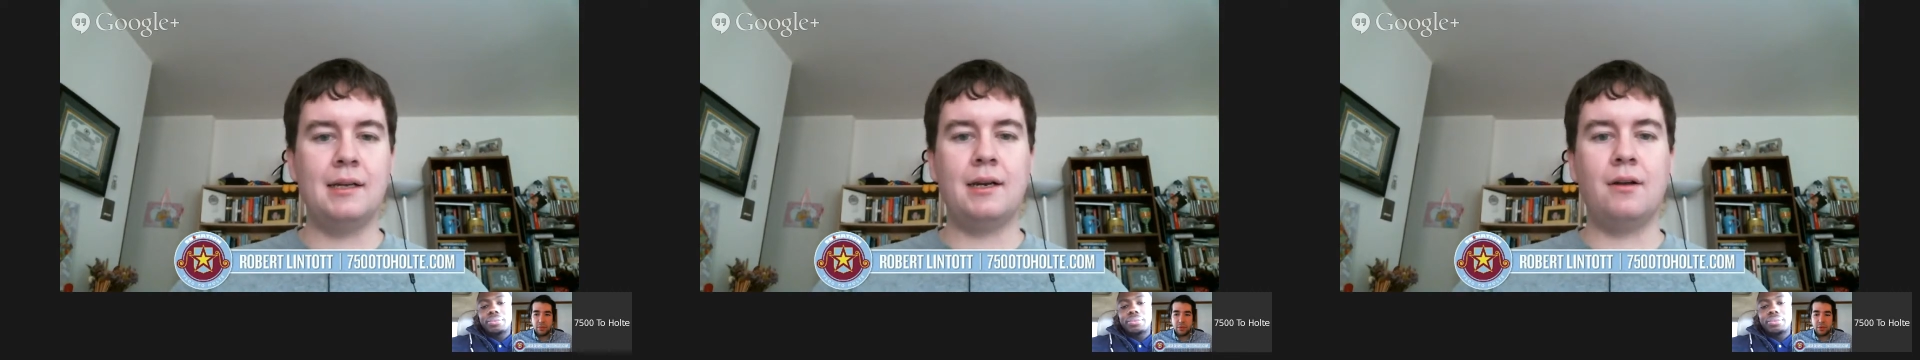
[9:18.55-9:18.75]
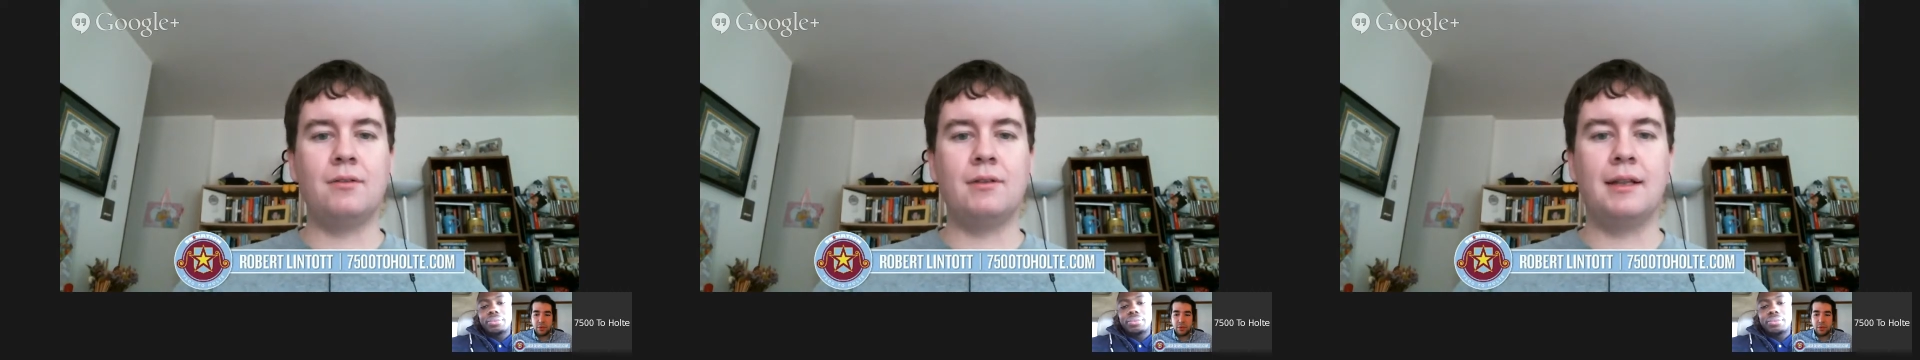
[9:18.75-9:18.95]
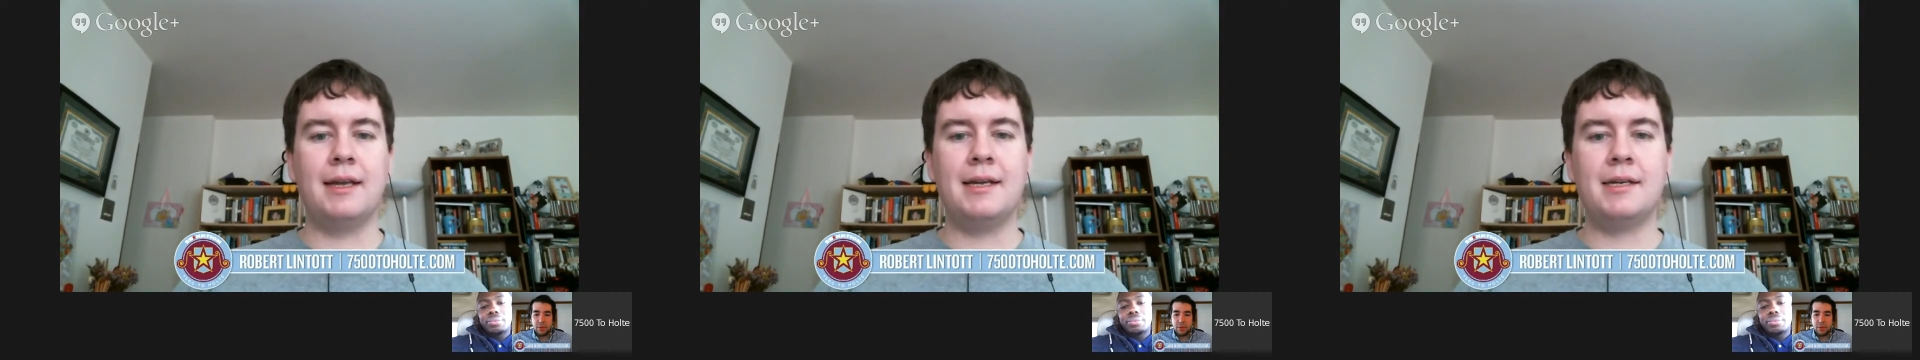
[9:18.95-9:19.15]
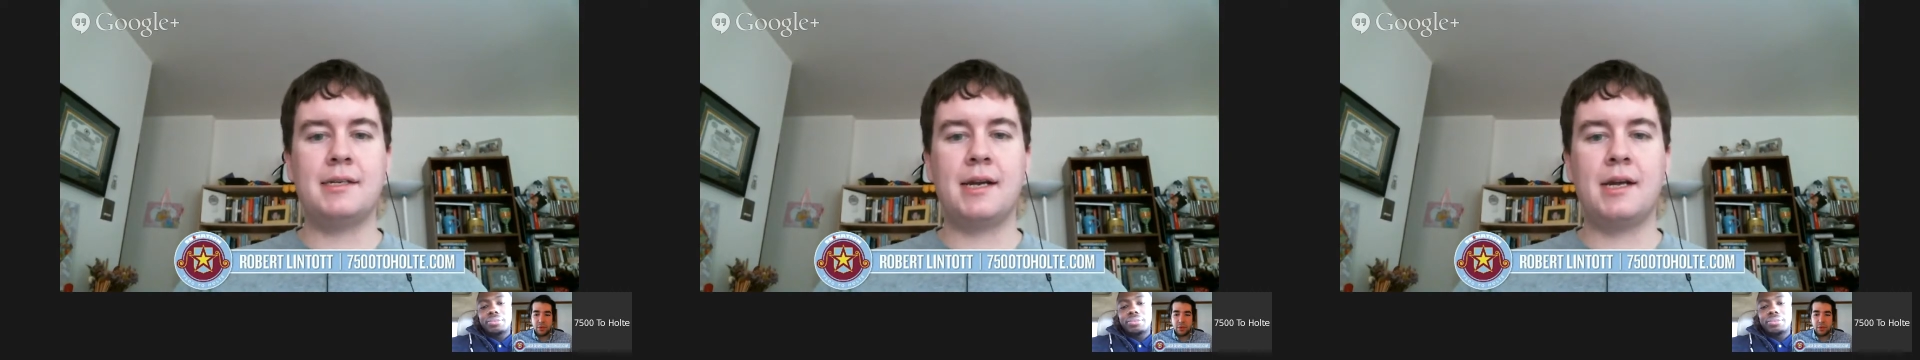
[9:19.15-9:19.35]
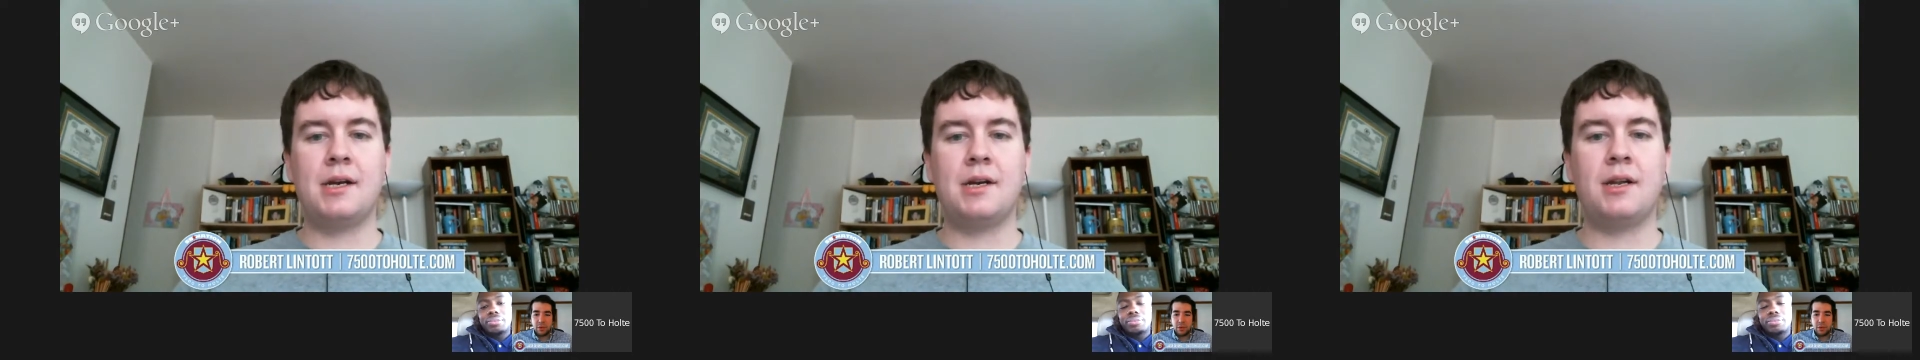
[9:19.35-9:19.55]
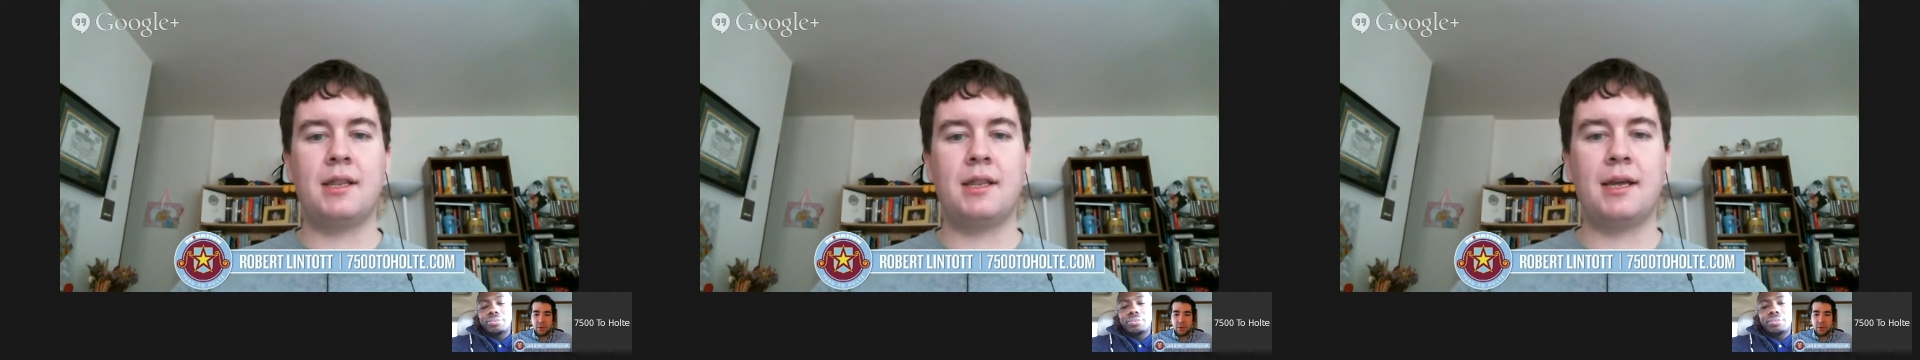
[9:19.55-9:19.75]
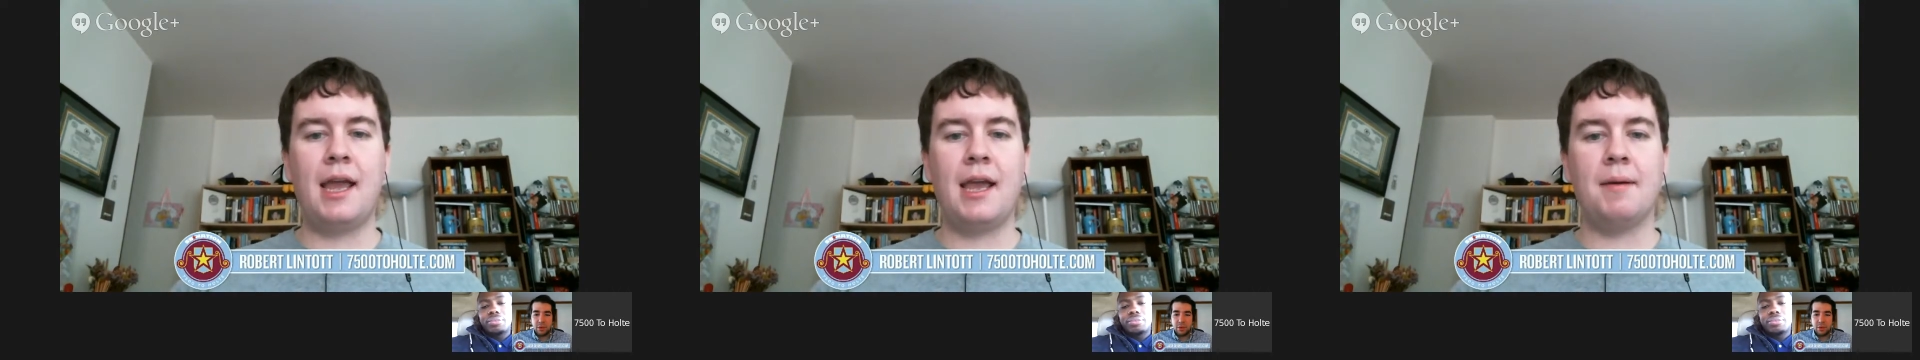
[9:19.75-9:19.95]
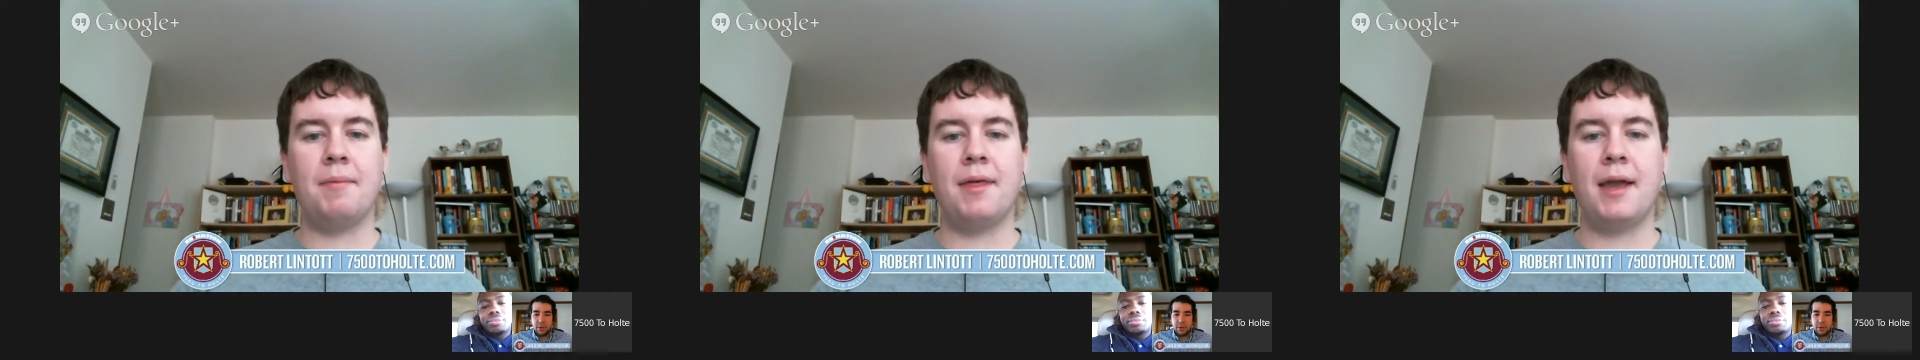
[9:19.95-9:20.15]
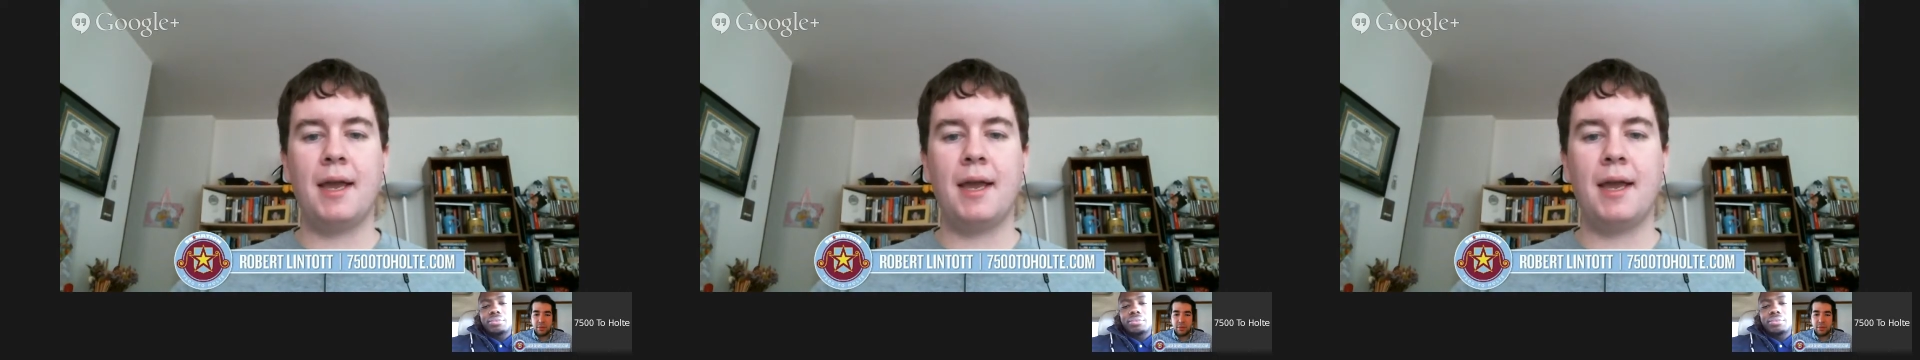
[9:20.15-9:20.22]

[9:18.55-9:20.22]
the late stages of the game,